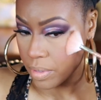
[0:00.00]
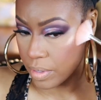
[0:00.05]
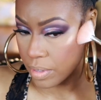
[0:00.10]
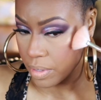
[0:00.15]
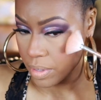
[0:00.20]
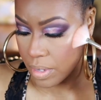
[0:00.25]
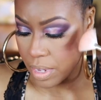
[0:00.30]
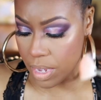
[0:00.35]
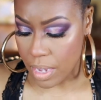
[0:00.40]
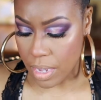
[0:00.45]

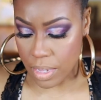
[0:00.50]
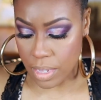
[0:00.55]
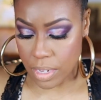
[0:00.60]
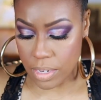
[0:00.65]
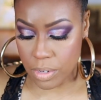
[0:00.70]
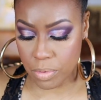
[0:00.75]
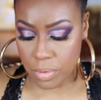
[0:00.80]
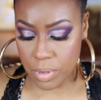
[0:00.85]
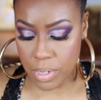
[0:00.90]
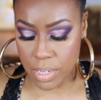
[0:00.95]
Okay,
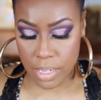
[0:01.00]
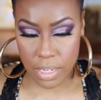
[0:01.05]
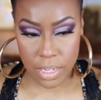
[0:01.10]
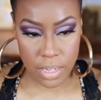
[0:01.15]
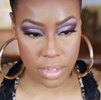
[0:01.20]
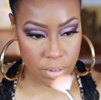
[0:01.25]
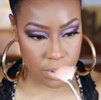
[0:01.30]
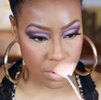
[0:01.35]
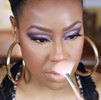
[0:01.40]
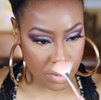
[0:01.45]
that's really
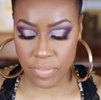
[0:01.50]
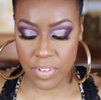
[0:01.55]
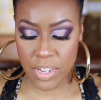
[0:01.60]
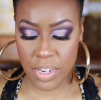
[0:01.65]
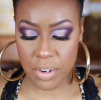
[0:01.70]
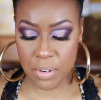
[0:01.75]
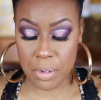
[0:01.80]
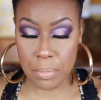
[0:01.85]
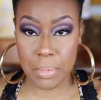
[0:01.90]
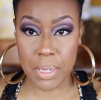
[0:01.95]
cute.
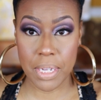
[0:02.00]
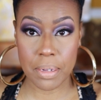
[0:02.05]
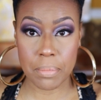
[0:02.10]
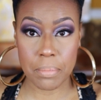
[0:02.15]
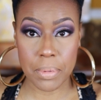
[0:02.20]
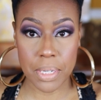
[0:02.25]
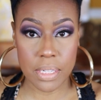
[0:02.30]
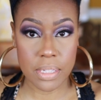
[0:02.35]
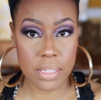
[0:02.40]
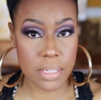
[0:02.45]
Very
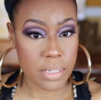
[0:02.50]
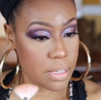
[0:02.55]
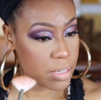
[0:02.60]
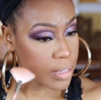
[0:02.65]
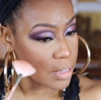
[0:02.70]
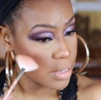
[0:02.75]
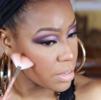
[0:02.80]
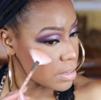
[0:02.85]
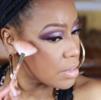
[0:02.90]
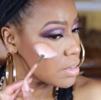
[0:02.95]
pigmented.
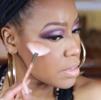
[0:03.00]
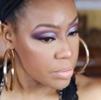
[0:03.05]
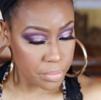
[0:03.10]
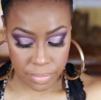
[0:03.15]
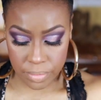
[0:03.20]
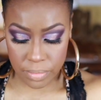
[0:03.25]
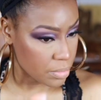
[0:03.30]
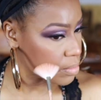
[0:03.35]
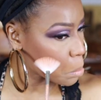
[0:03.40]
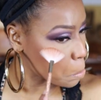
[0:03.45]

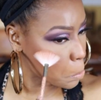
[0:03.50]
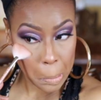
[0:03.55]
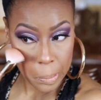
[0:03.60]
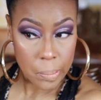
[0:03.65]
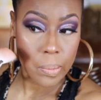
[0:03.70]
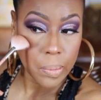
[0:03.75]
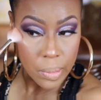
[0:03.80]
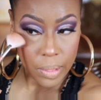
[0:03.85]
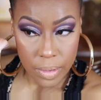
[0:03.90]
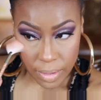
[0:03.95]

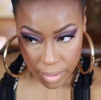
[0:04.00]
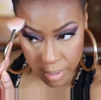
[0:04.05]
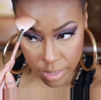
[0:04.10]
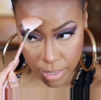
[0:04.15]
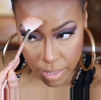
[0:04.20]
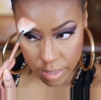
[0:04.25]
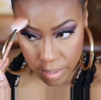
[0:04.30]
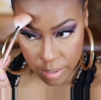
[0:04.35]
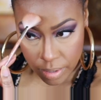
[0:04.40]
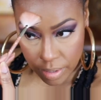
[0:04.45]
Put
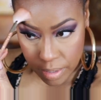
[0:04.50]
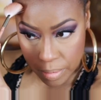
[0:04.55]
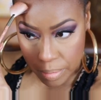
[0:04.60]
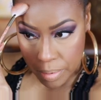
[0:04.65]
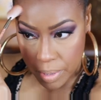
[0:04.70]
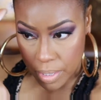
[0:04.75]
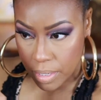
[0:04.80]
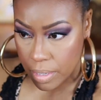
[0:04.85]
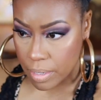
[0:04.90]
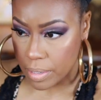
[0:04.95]
a little up
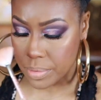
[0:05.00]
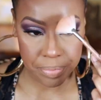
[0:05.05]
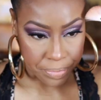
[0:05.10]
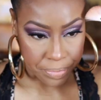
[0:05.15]
here.